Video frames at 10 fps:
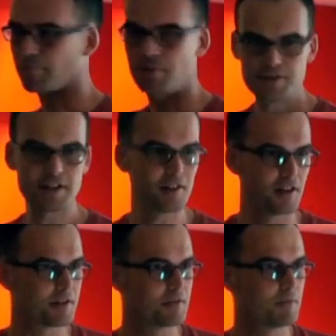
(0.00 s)
like
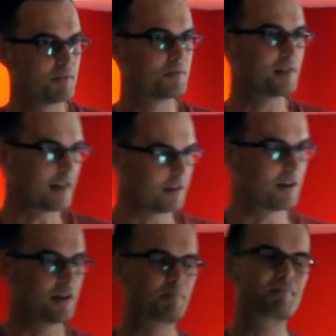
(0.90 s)
particular data,
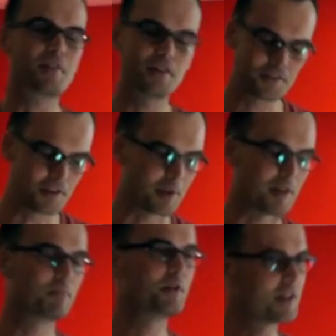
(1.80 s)
uh, excuse
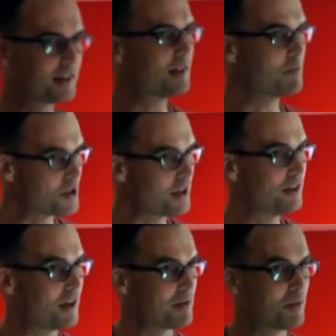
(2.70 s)
me, particular
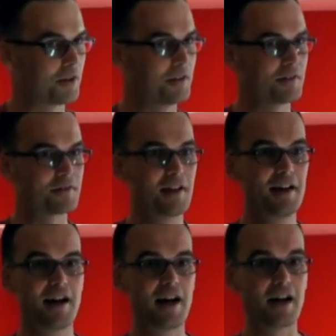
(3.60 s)
machine learning models
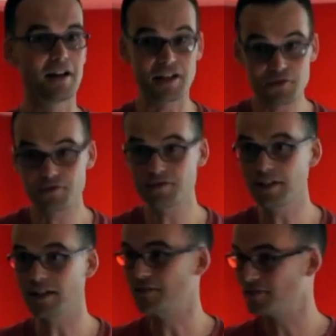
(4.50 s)
are
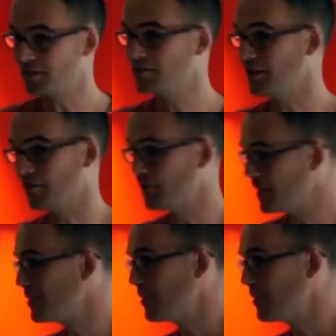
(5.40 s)
interesting and sexy and fun